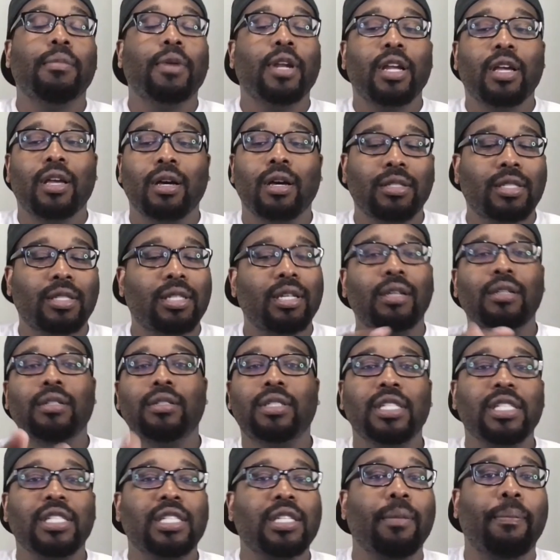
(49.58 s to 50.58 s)
of the so
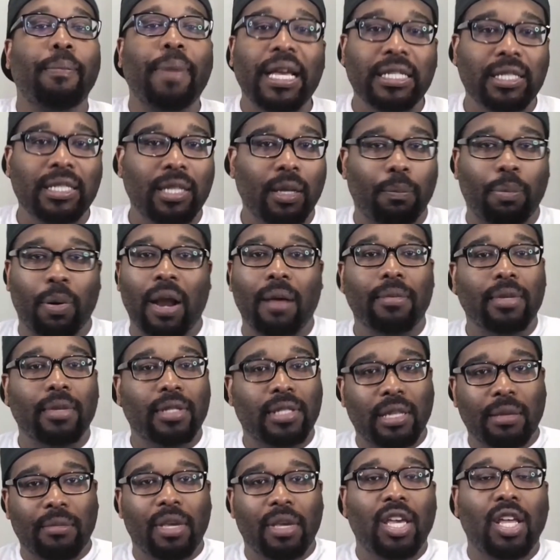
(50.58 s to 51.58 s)
just the basic premise.
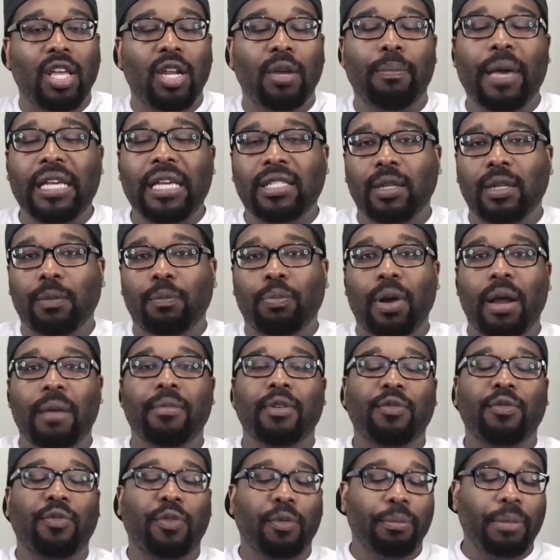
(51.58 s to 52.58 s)
Let me give you the basic
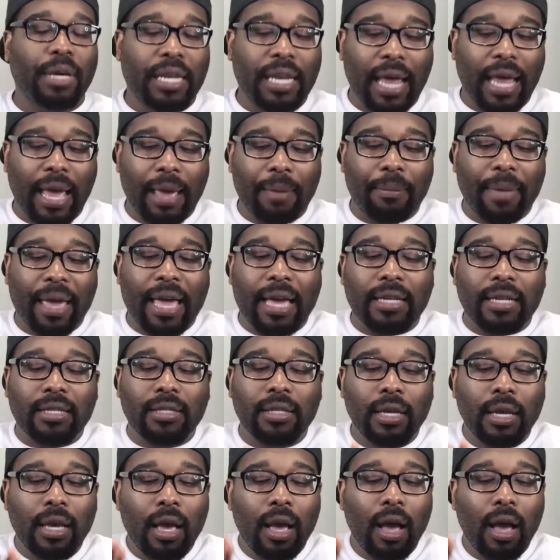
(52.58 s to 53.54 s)
premise for Midnight Mass.